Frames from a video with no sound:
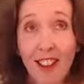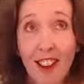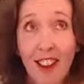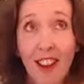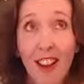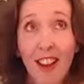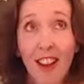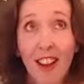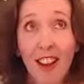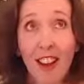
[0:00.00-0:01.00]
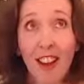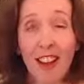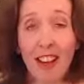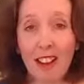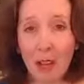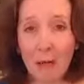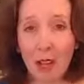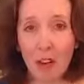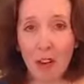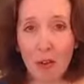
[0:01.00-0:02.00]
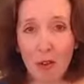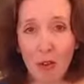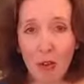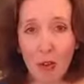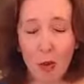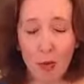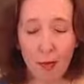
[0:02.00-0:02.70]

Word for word: Uh, is it a mixture of the two?